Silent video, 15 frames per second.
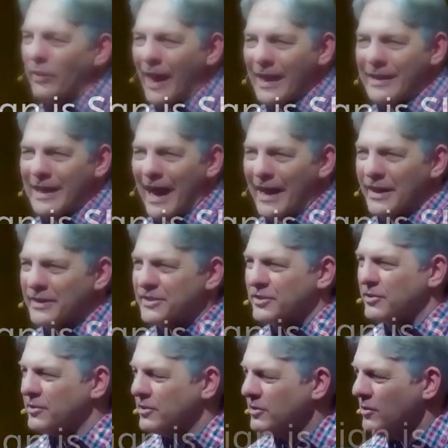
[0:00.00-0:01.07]
Oh, that
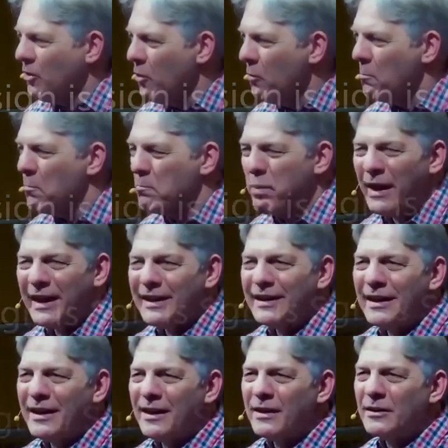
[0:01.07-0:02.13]
guy is so
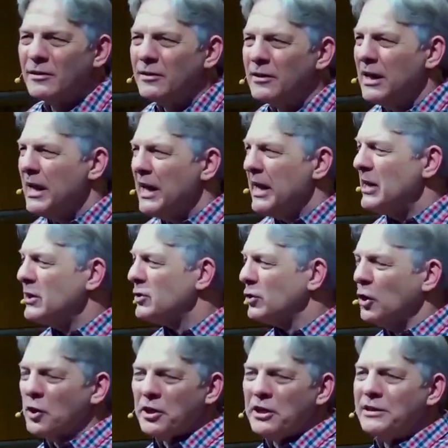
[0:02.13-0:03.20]
bigoted and
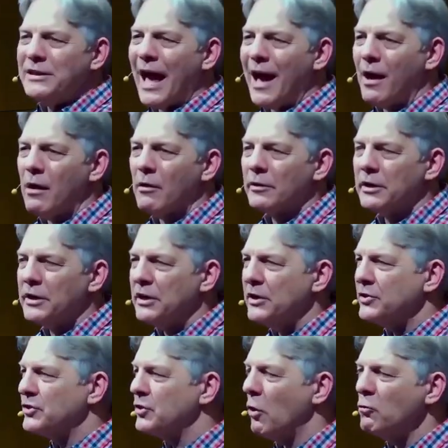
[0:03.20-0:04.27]
he's looking
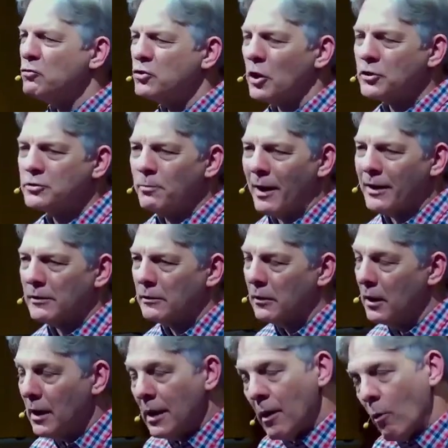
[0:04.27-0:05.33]
down and he's so
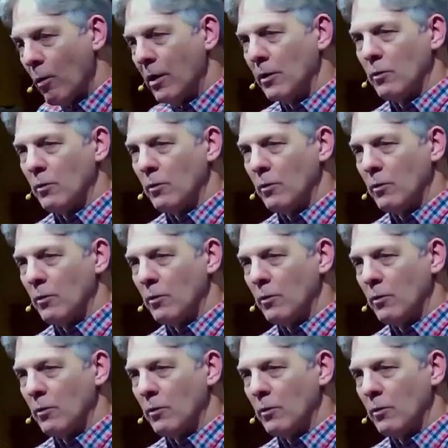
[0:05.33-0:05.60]
judgmental.